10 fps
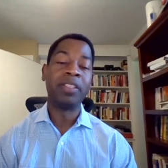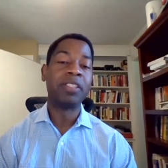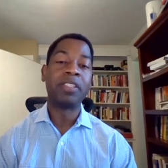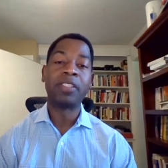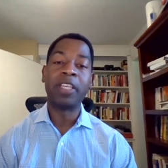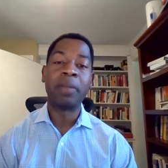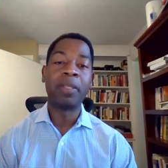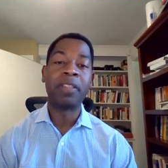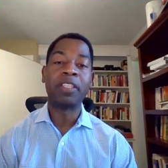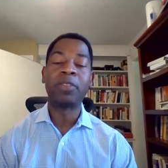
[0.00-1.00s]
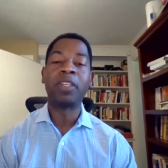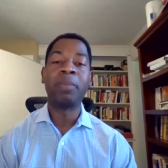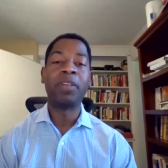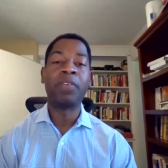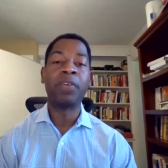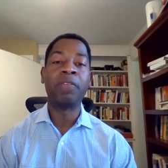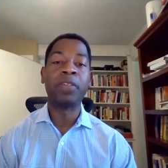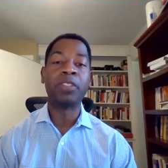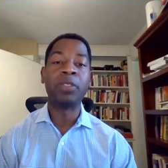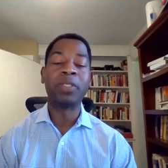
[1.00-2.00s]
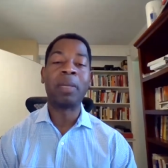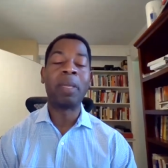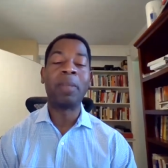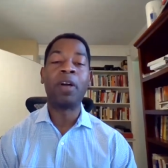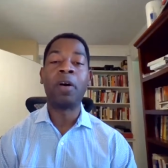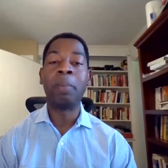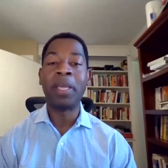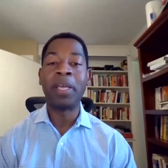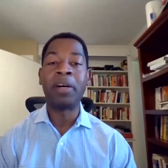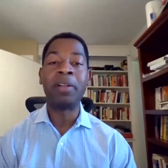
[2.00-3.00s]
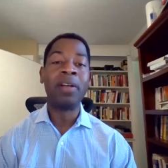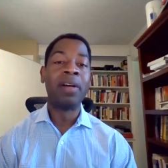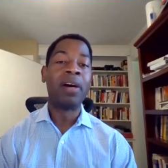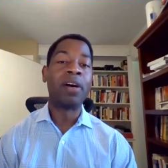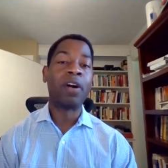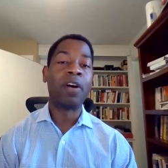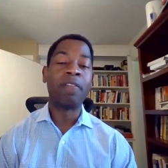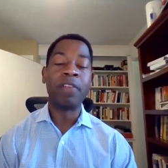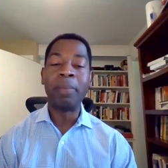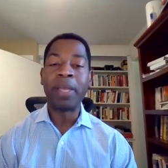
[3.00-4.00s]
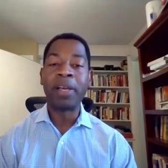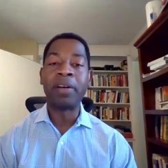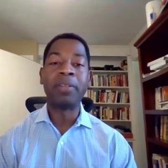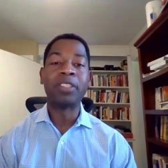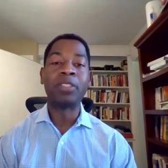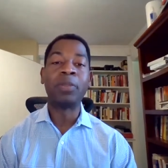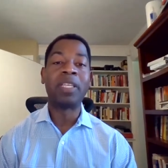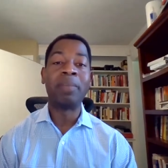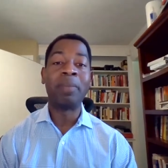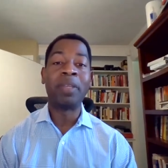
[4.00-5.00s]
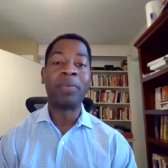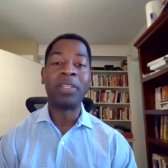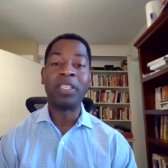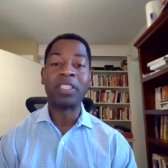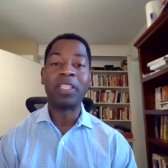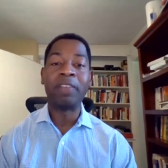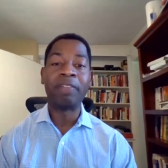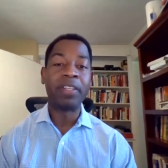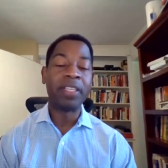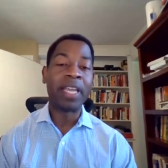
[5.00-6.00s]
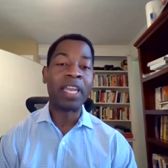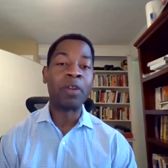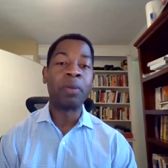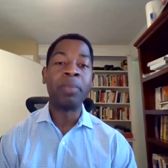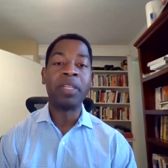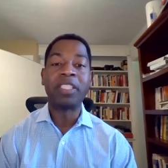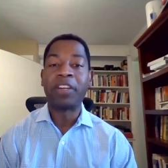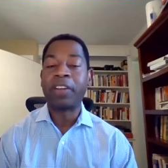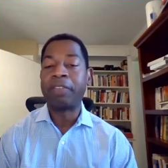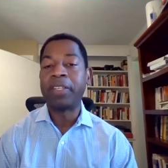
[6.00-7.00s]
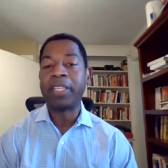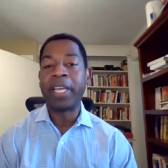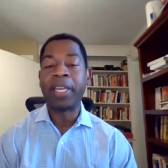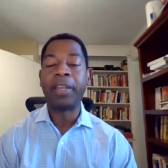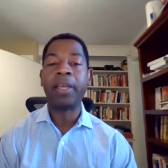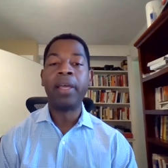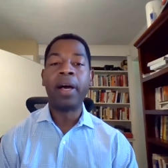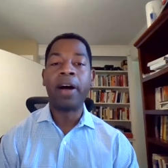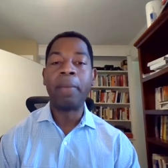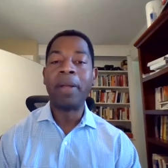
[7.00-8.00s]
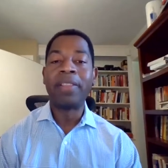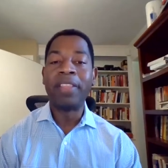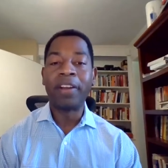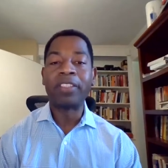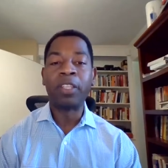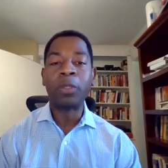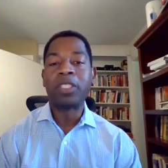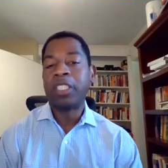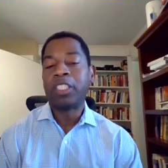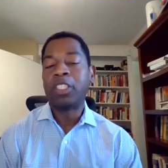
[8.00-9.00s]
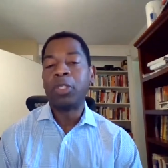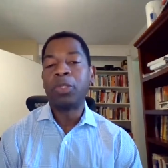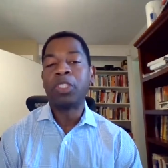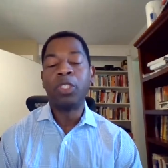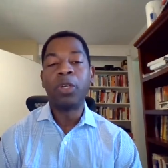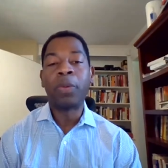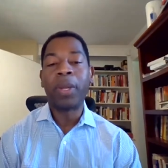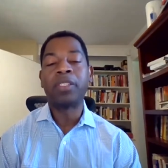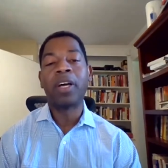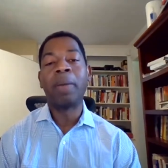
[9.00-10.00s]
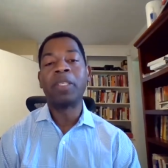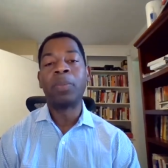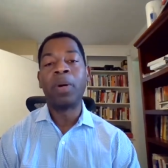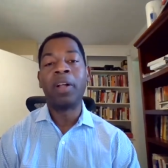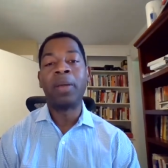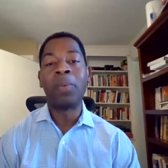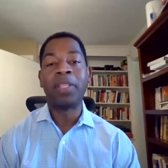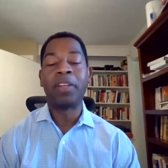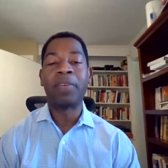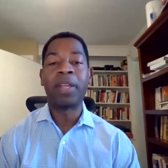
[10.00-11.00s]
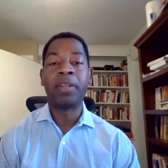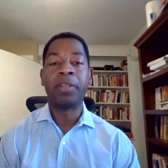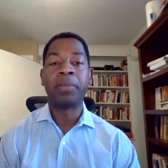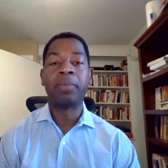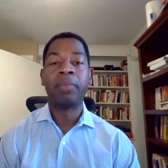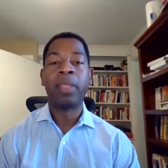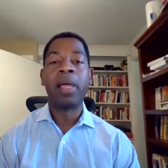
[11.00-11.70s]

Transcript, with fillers: This is the same thing that's going to be true for schools that may be all male or all female, schools that may be religiously affiliated or military affiliated. Um, there, those institutions do a great job as well at what they try to do.